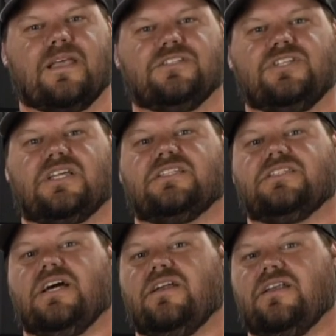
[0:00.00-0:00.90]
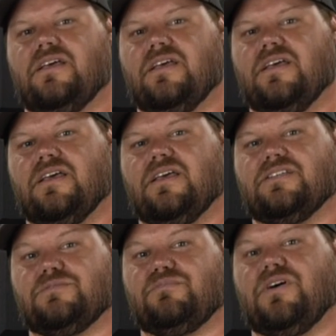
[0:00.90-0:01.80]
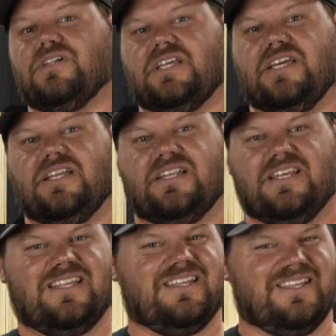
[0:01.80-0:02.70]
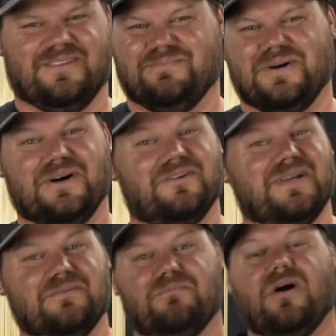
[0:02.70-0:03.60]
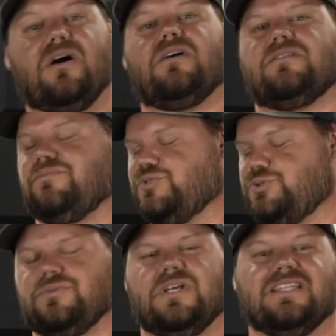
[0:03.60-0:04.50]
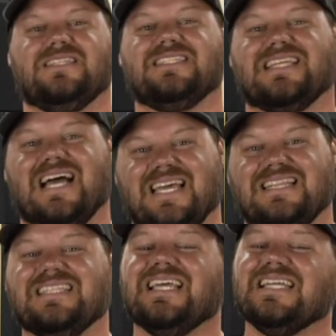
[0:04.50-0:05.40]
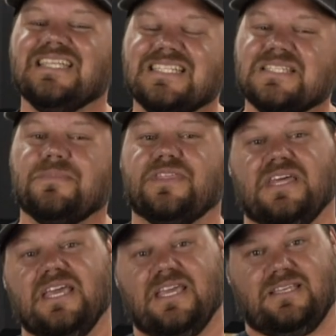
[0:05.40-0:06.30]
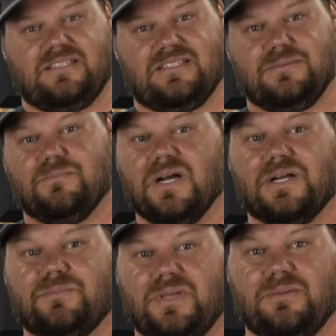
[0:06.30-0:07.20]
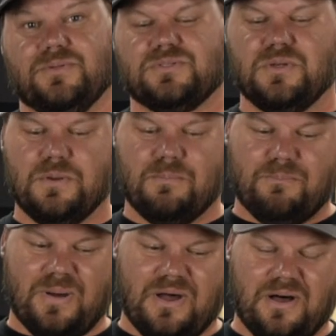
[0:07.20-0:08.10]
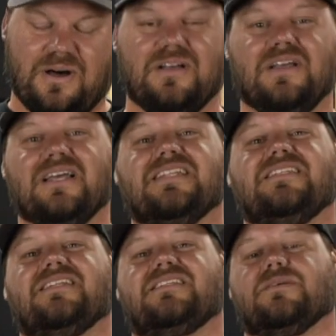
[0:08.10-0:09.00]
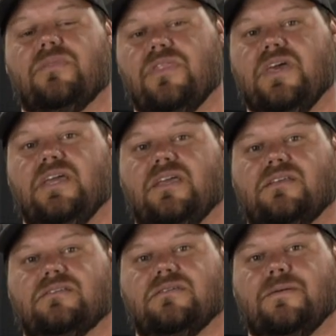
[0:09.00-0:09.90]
Check this out. This is Paul again. Paul. This guy did some things, my good peoples. Paul did some things.